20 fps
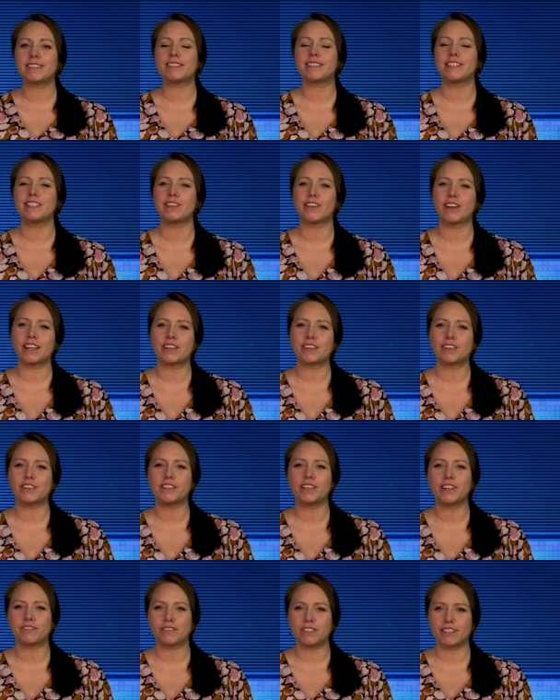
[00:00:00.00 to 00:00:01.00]
Senior Editor
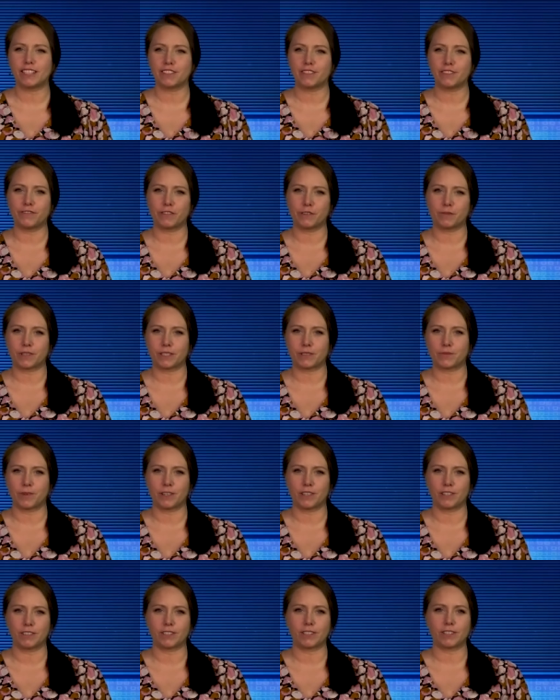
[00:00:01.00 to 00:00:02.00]
of Laser Focus
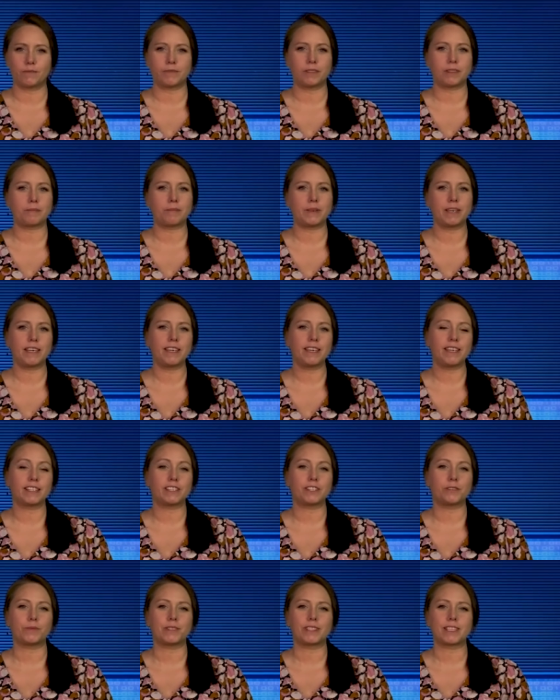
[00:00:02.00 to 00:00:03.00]
World, with a peek
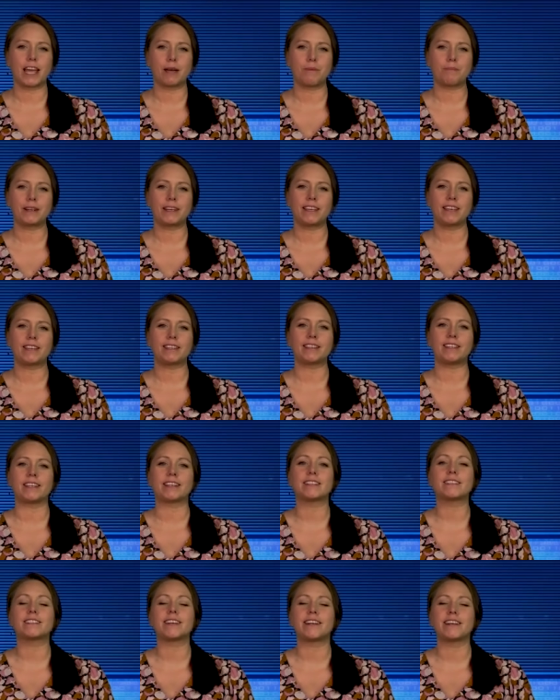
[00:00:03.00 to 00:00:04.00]
into what's happening in the
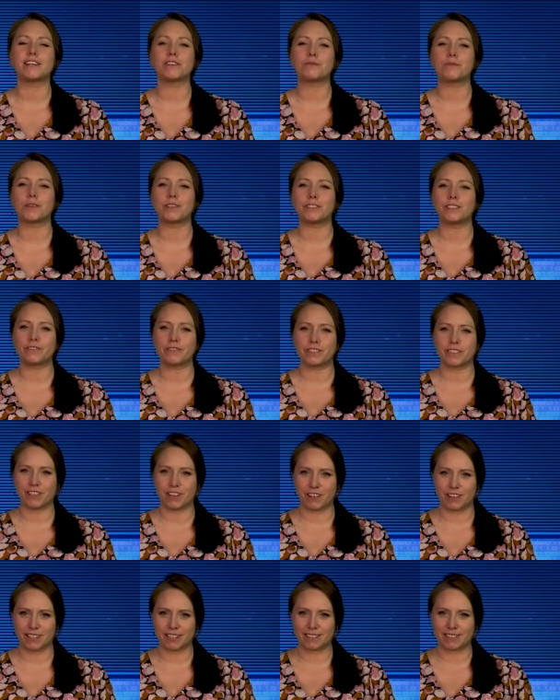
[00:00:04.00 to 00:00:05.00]
exciting world of
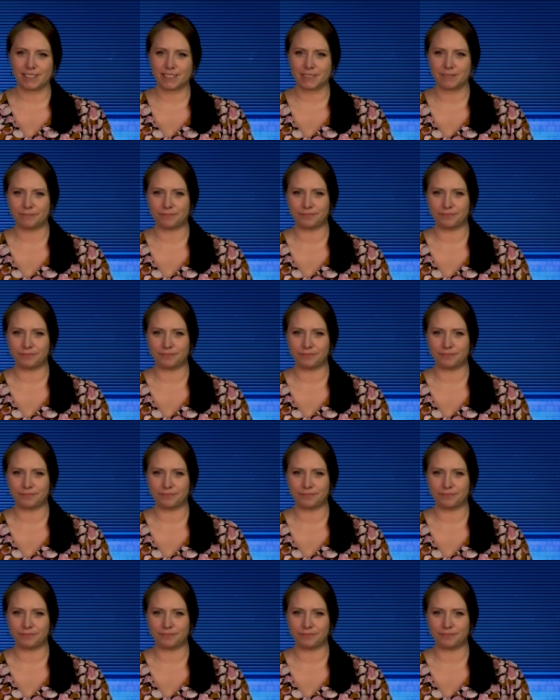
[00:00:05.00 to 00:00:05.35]
photonics.